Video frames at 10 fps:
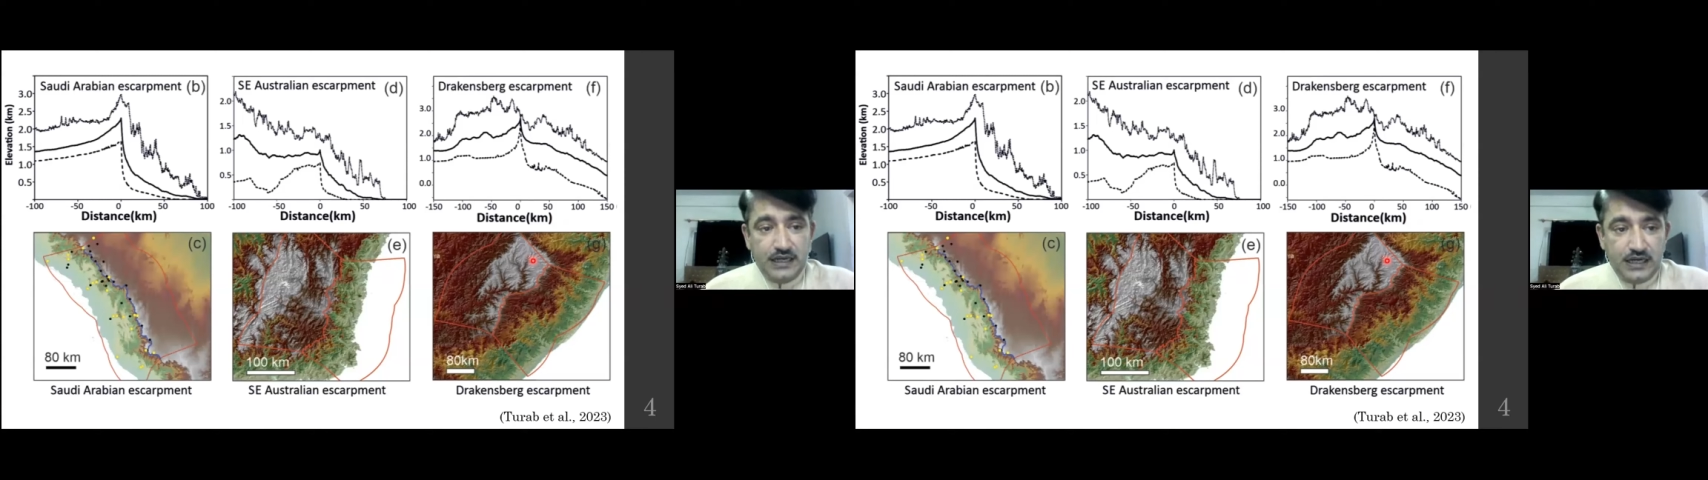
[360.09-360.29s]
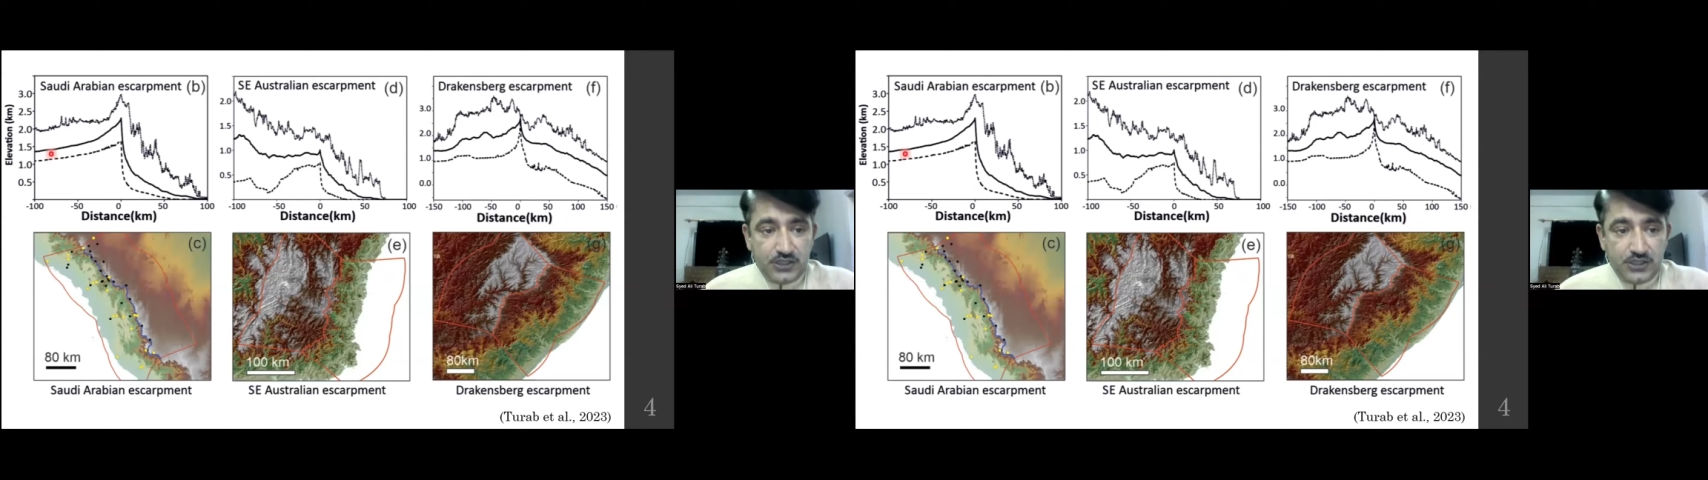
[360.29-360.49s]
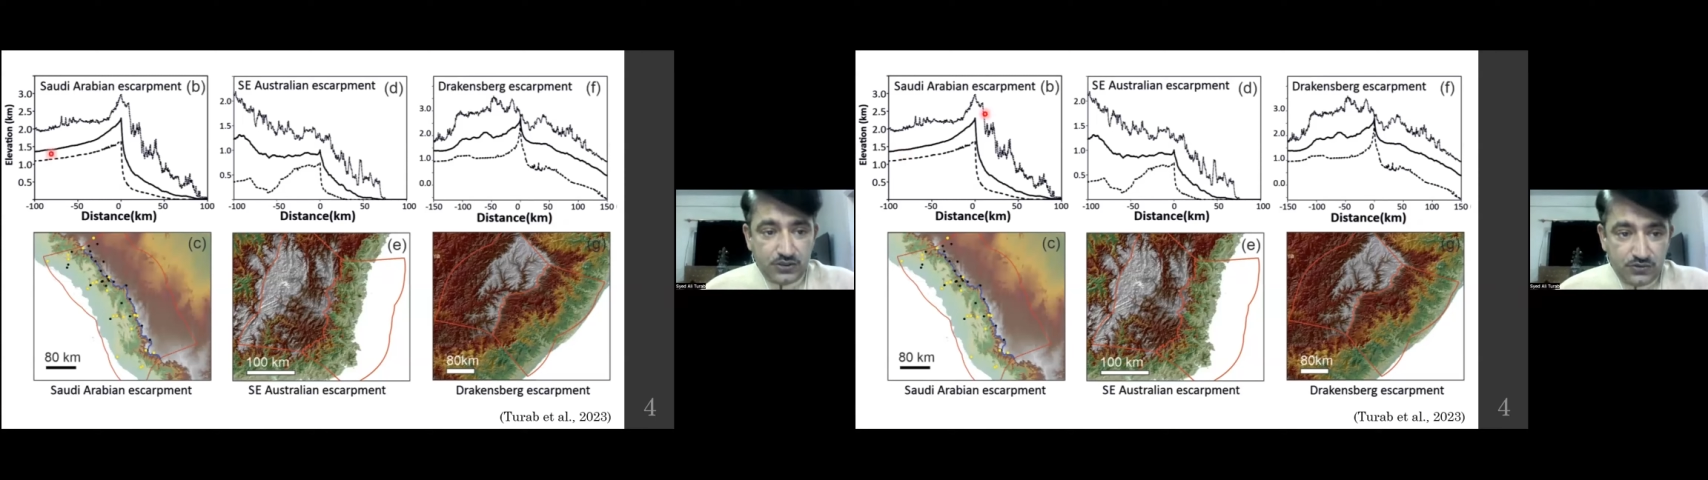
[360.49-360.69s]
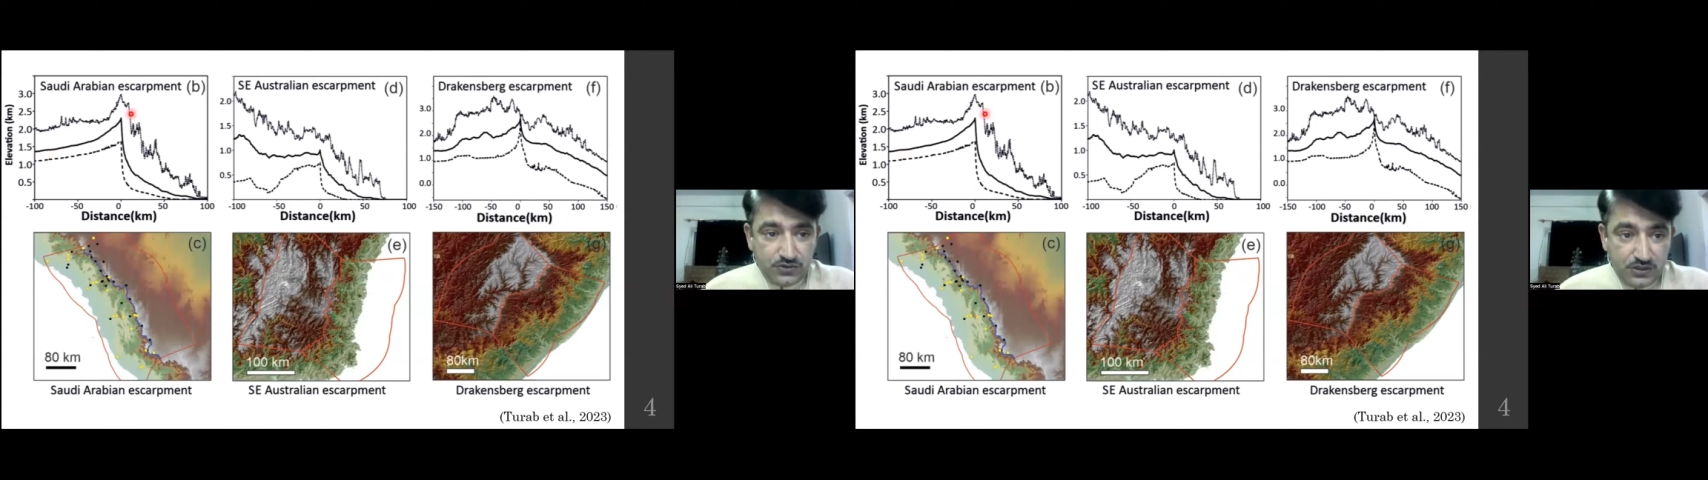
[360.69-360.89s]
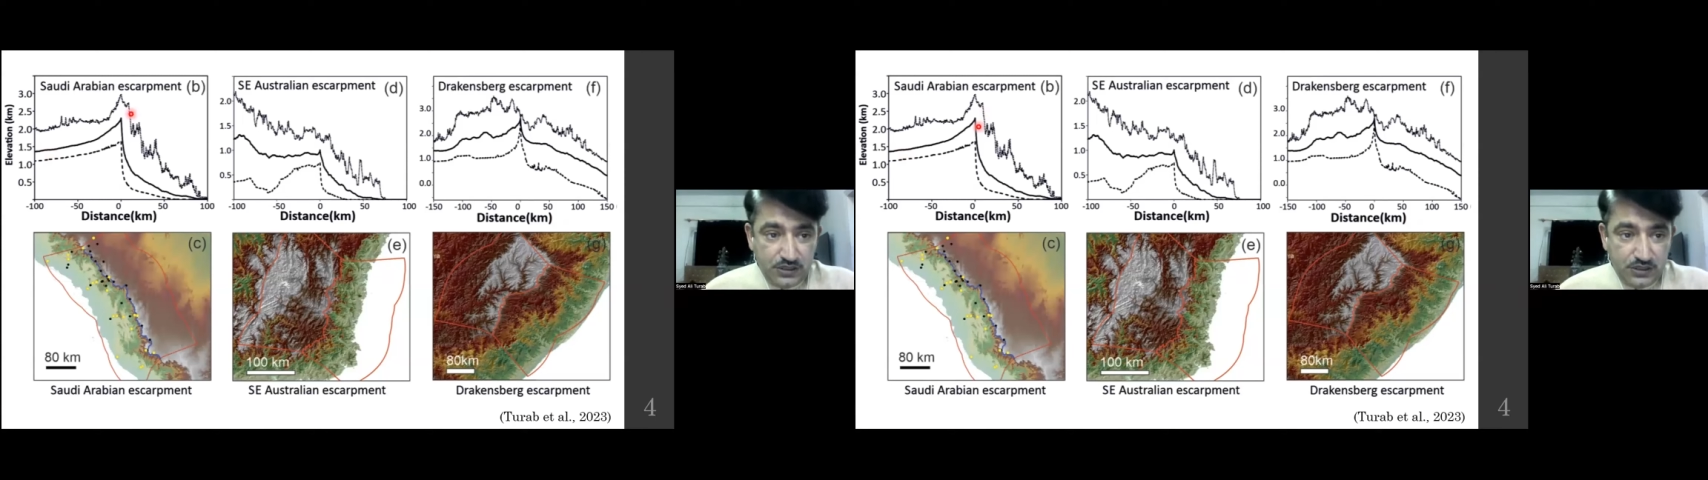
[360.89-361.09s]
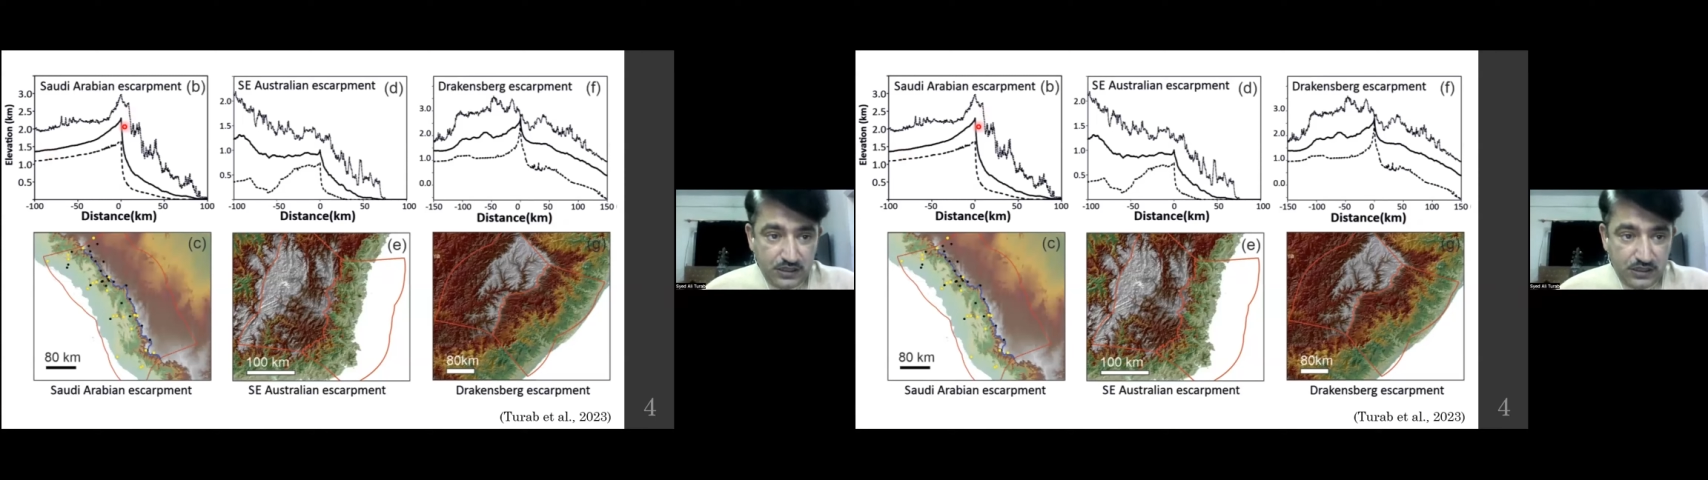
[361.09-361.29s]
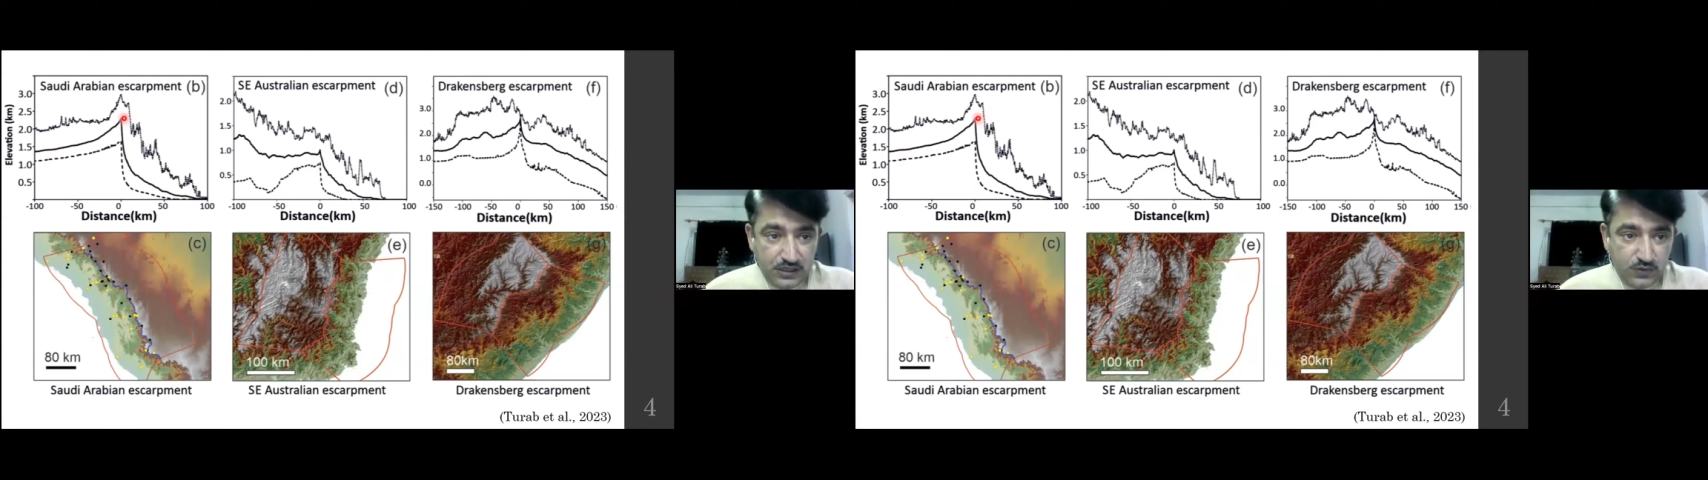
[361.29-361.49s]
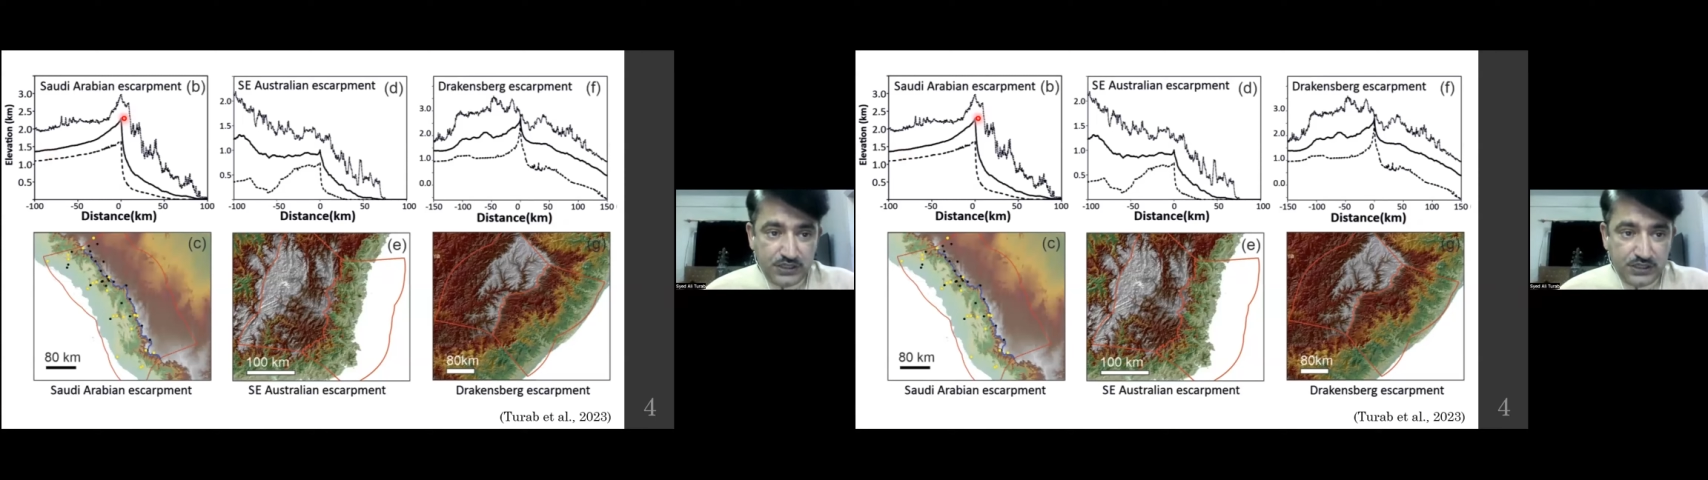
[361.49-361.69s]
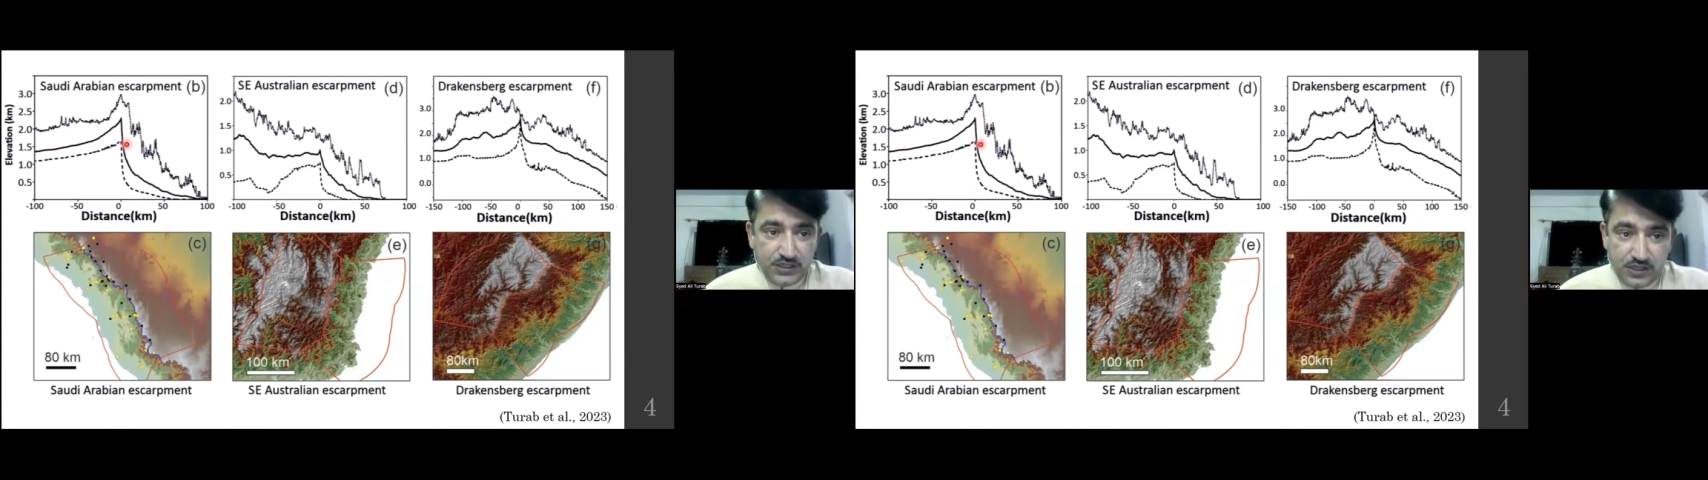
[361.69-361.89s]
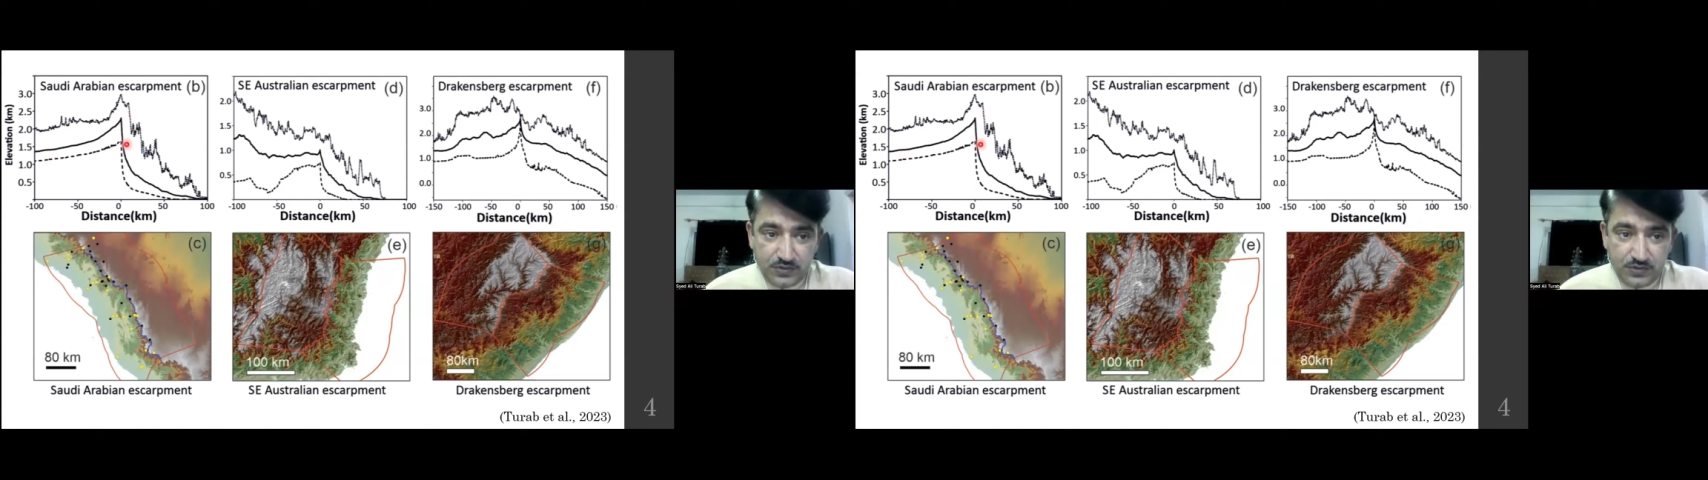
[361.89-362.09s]
It shows a vertical
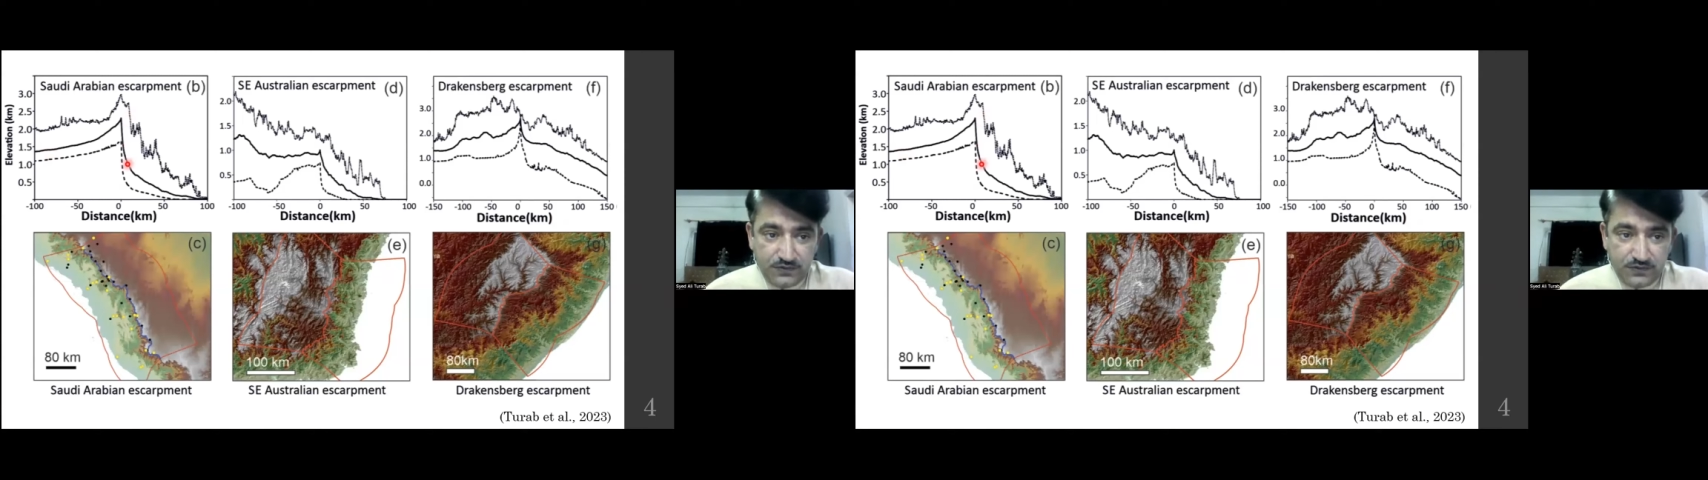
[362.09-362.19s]
drop of